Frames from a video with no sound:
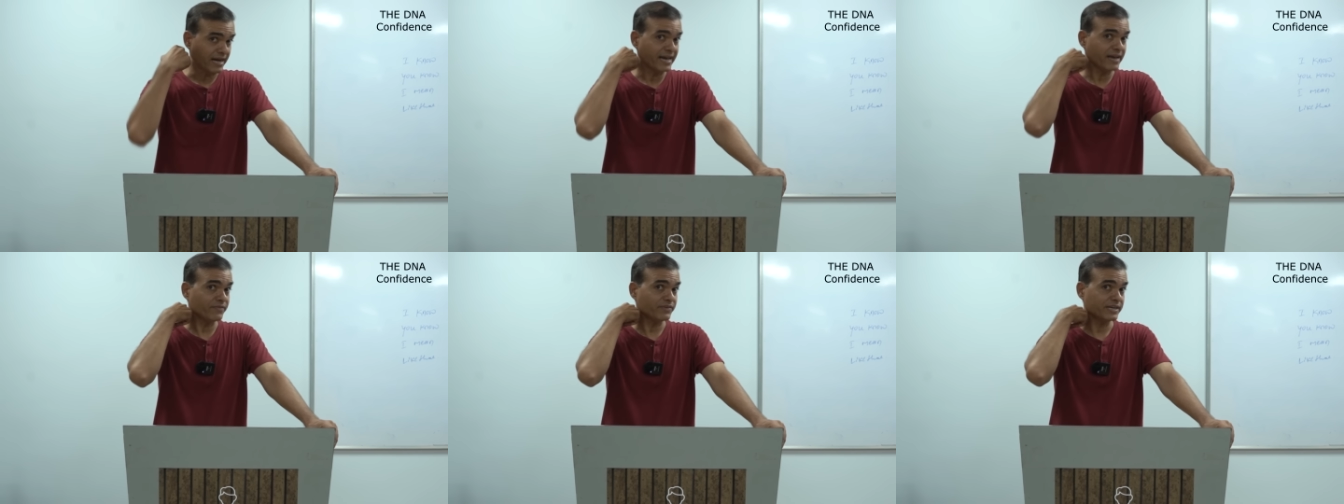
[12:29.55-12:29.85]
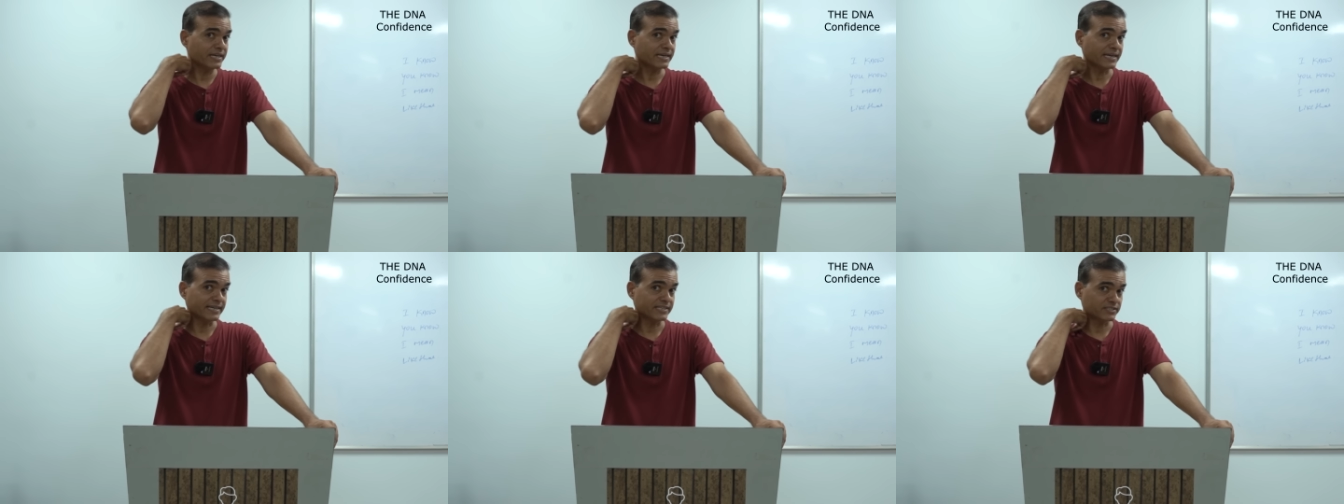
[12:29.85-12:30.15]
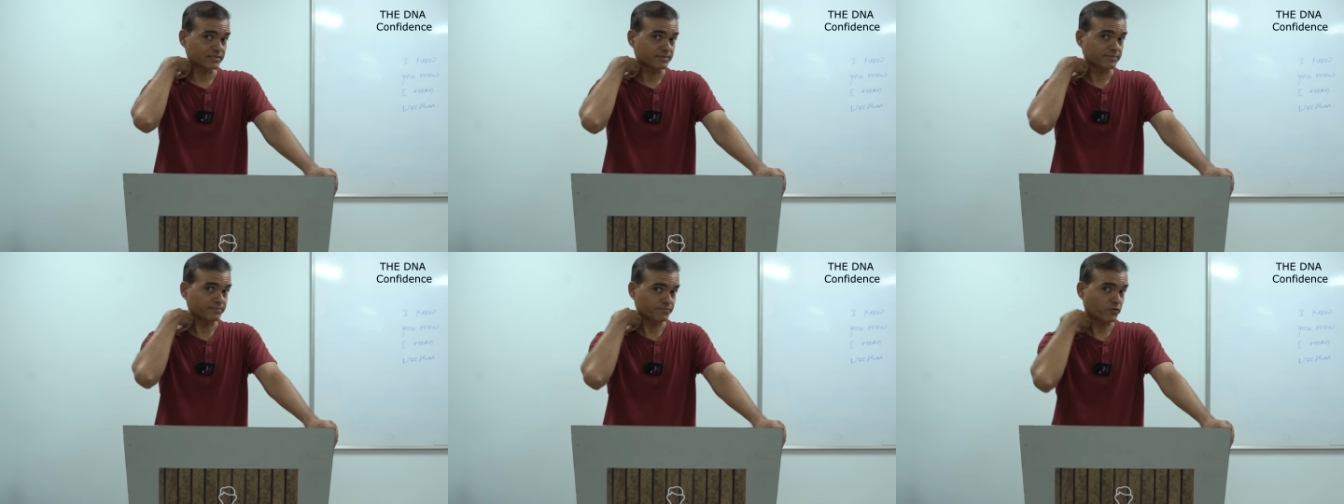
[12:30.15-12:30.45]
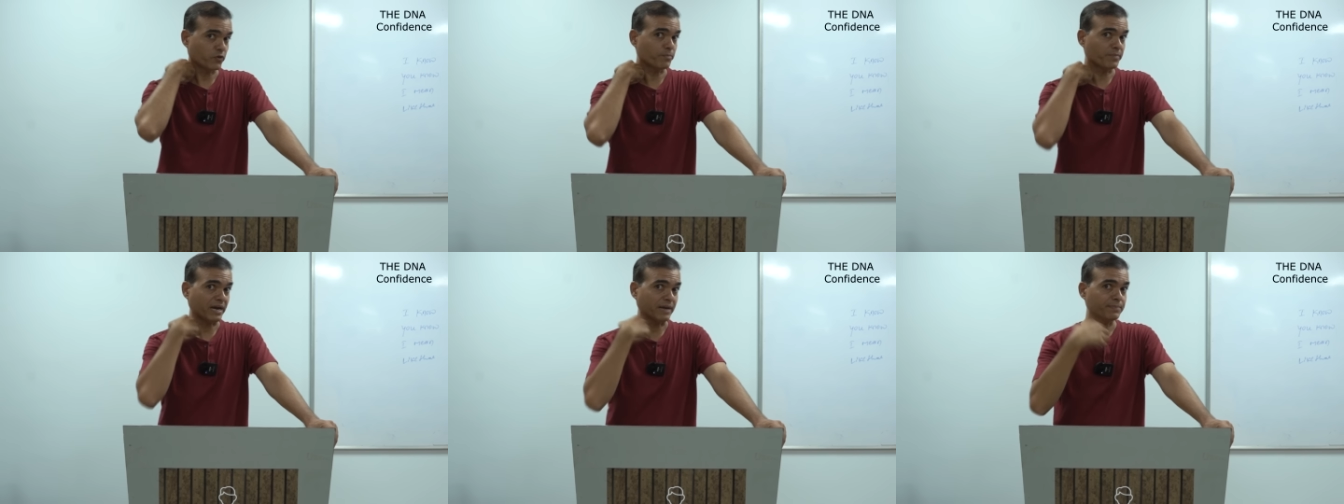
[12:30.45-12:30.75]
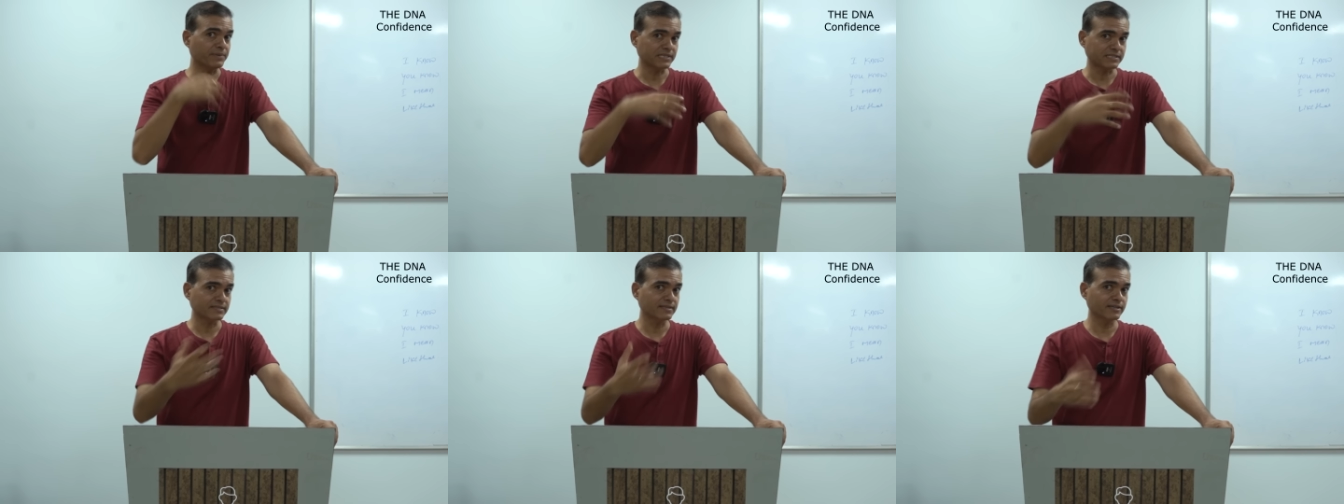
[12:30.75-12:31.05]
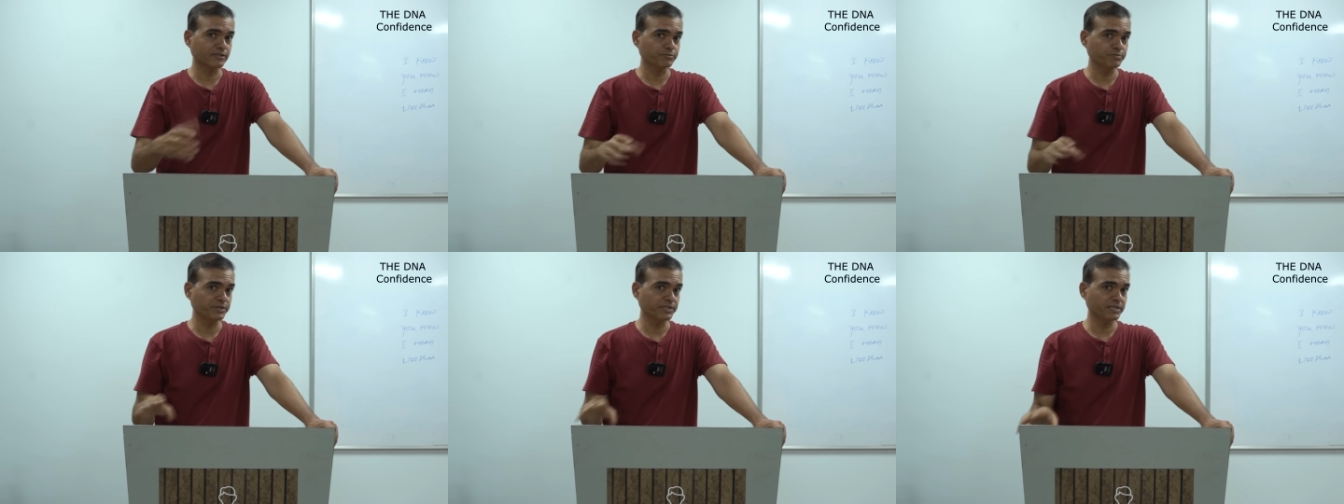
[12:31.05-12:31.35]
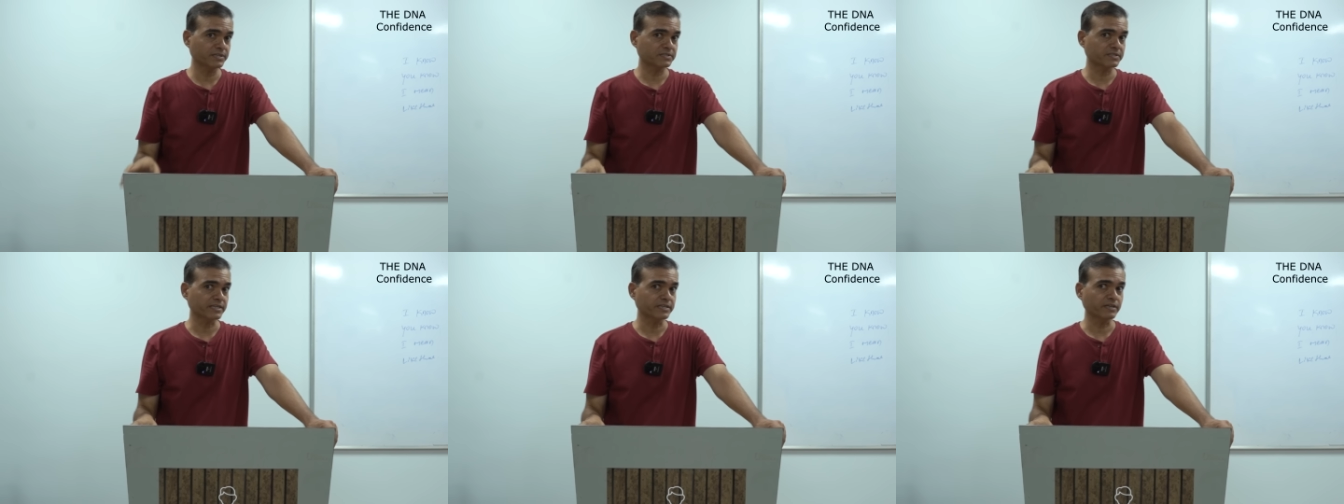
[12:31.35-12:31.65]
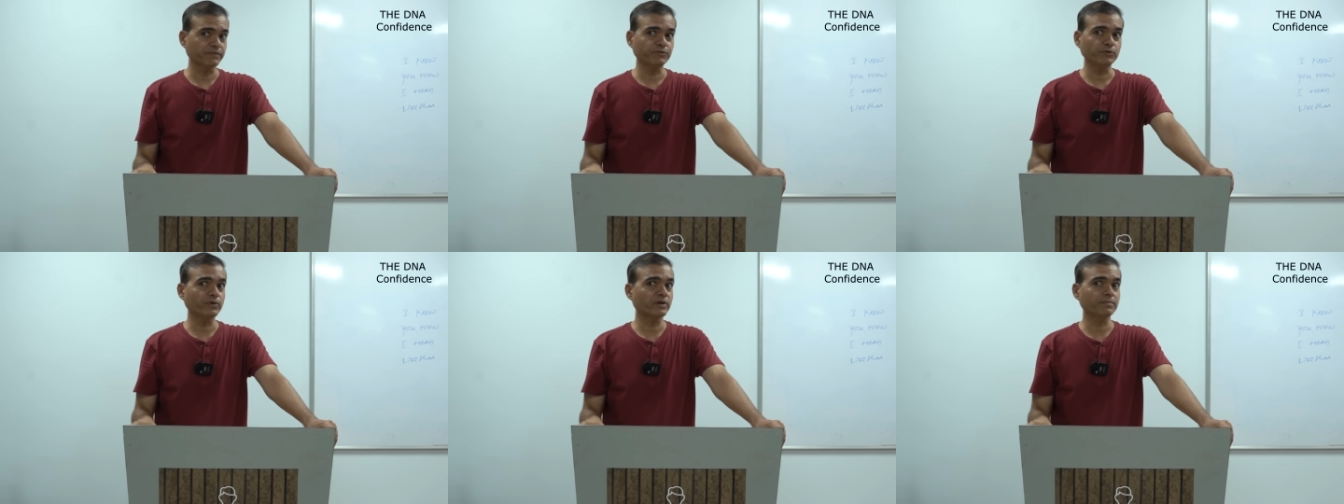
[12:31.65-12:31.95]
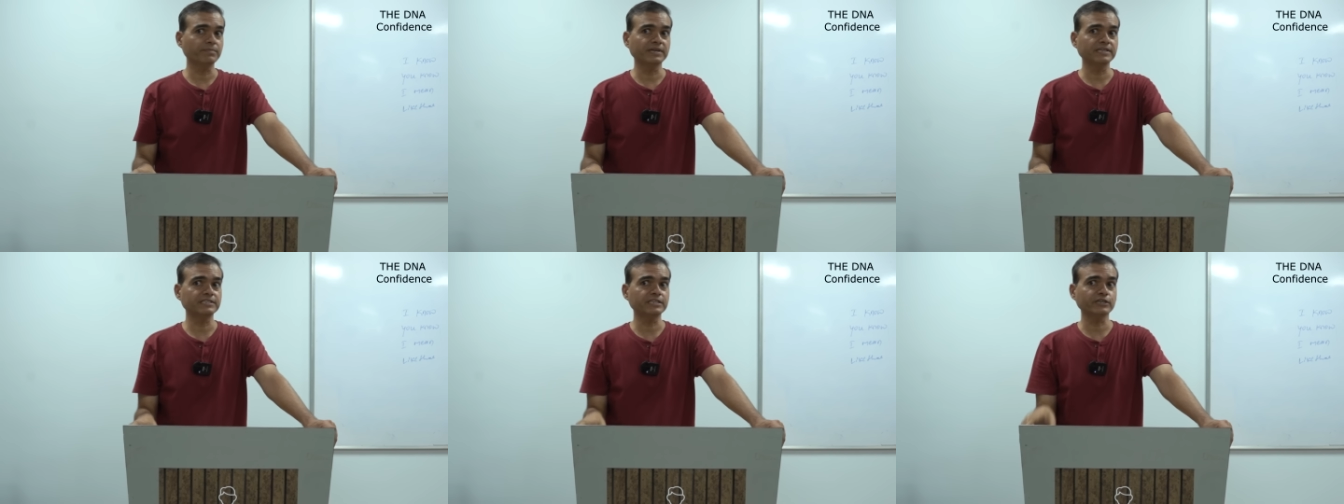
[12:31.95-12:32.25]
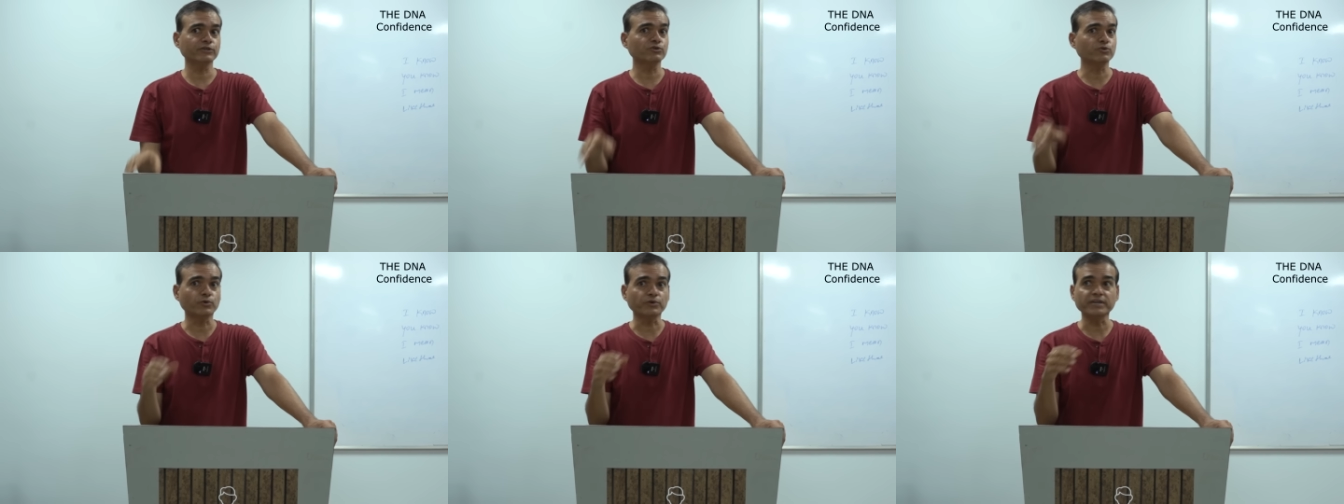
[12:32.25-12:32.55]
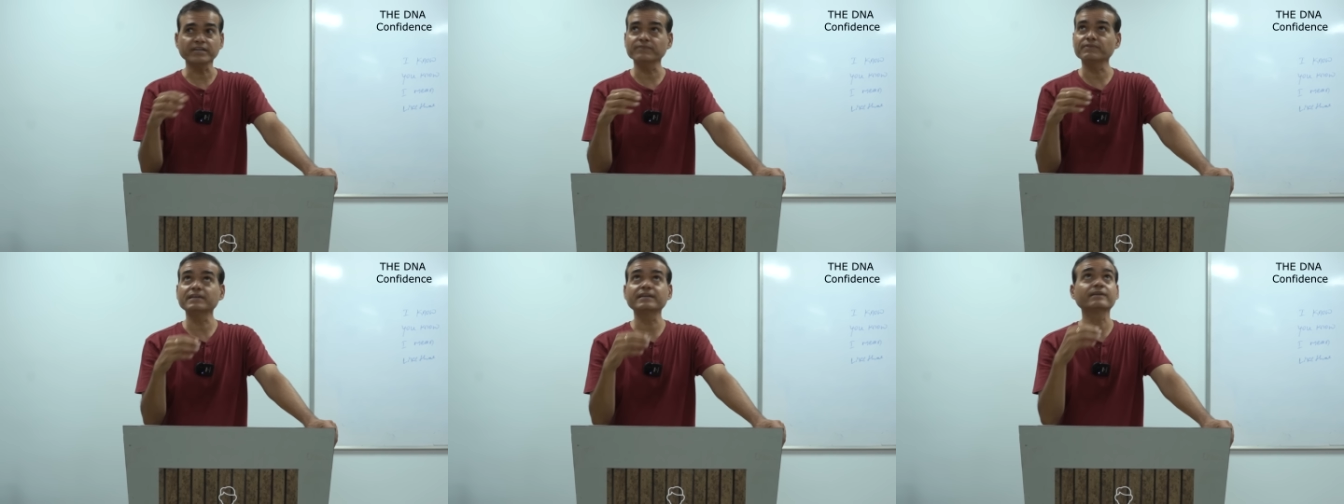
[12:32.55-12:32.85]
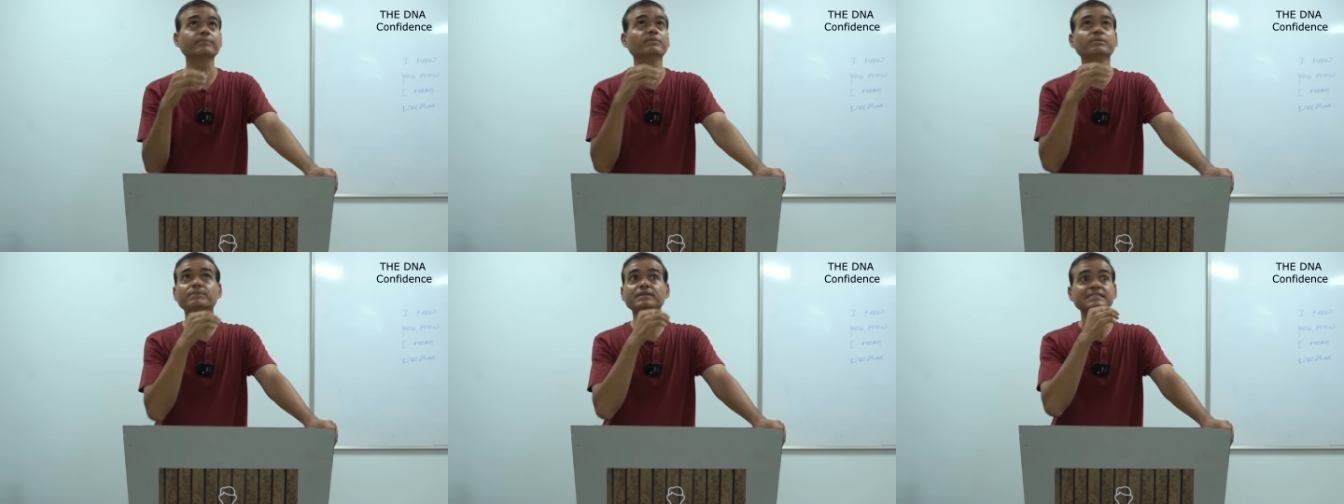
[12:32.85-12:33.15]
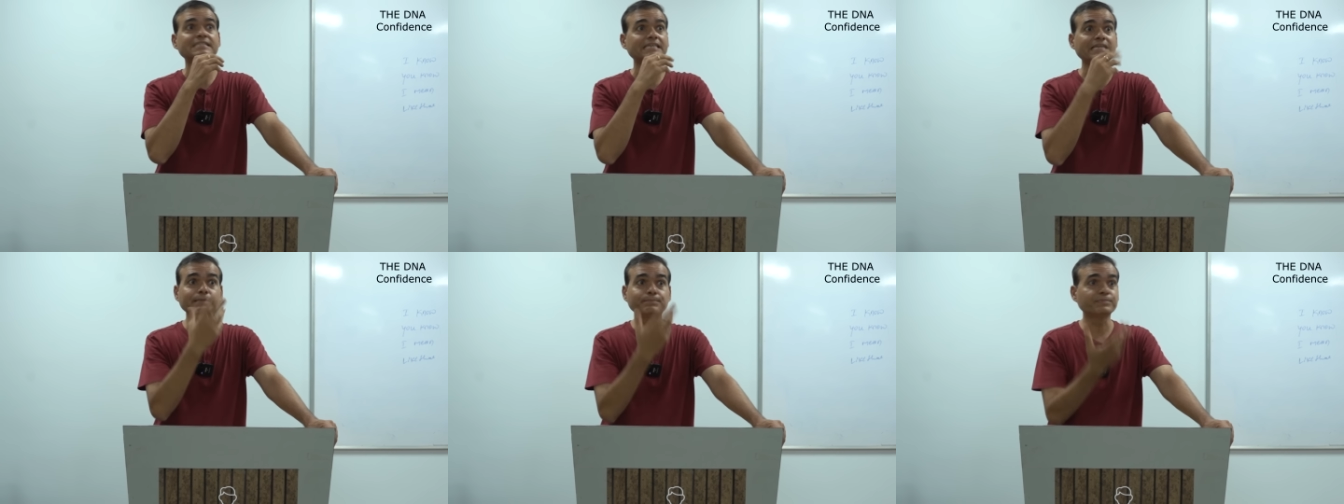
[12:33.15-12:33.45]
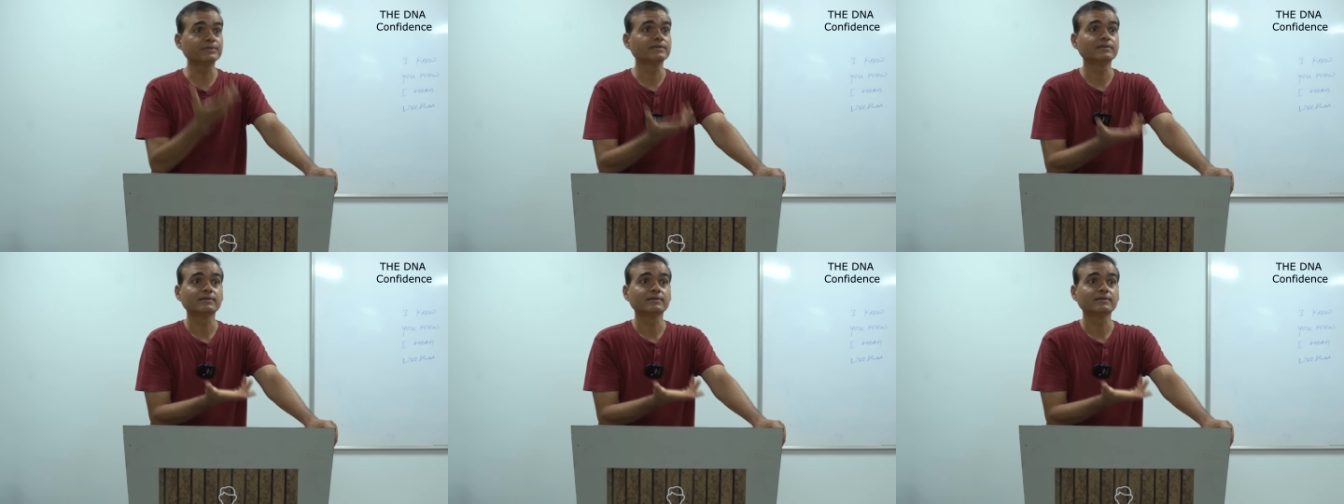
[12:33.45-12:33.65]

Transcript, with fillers: I have realized from my personal experience that if you are busy, you don't even remember sleep.